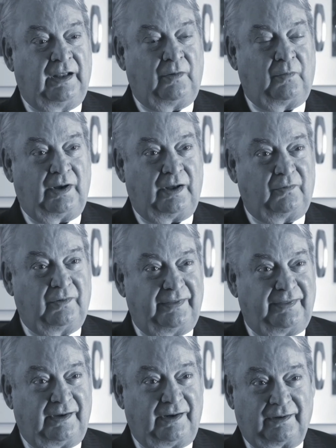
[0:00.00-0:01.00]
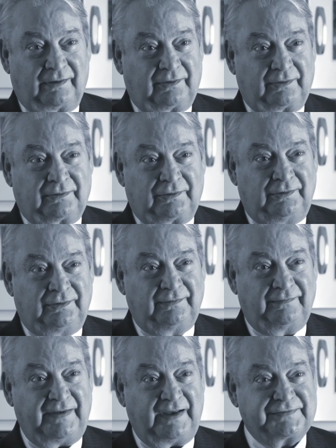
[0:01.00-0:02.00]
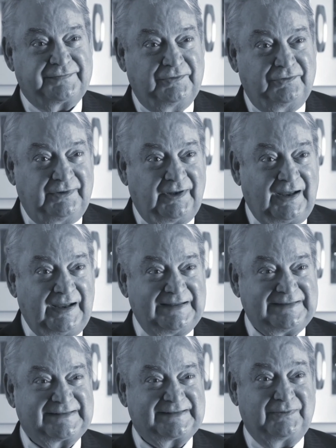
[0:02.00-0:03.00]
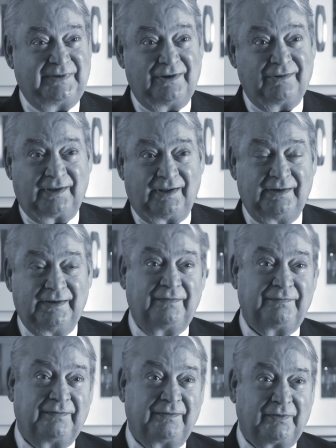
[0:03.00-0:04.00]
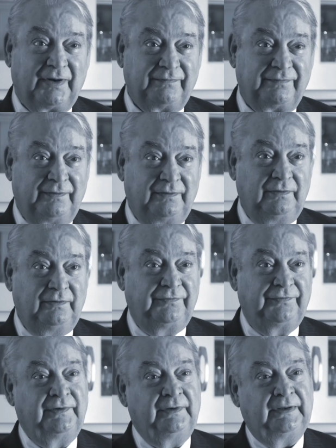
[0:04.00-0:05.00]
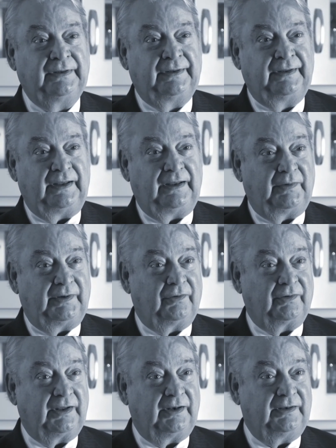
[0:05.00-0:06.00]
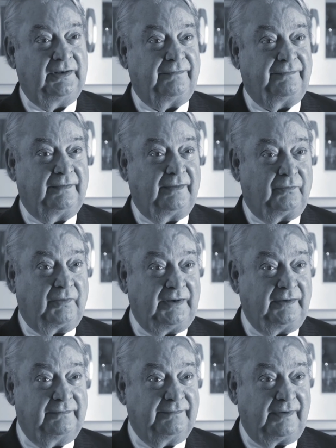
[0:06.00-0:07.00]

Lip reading: Well, with our fast food diets, we don't get enough of the right foods, and we don't get enough of the right